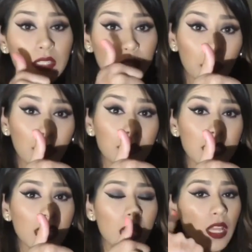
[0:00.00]
Super
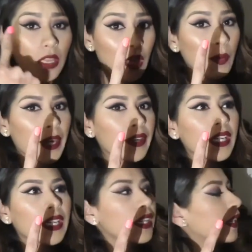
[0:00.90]
pigmented, long
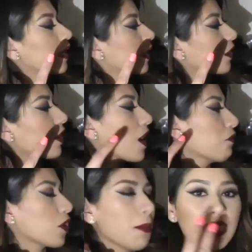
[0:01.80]
wearing. You
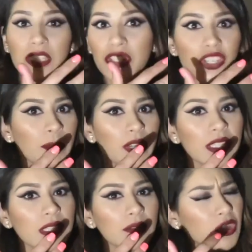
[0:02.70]
have your mattes and your
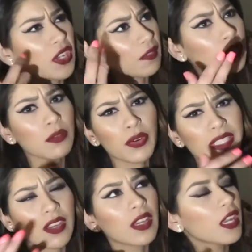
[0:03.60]
shimmeries. We should give that 2
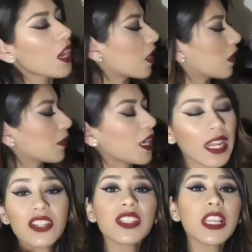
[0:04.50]
points, huh? And
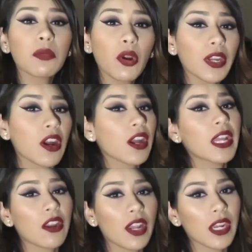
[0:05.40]
I could just keep going on
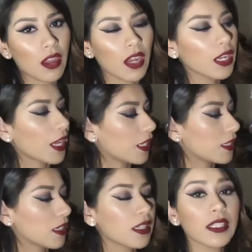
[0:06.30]
and on and on.
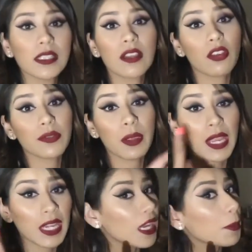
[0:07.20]
And it's also a
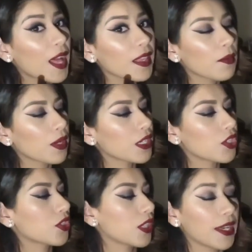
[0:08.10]
magnetic palette,
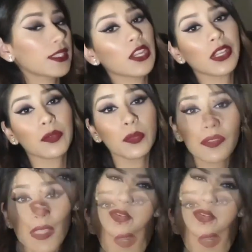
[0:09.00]
which, like I said, you can remove some.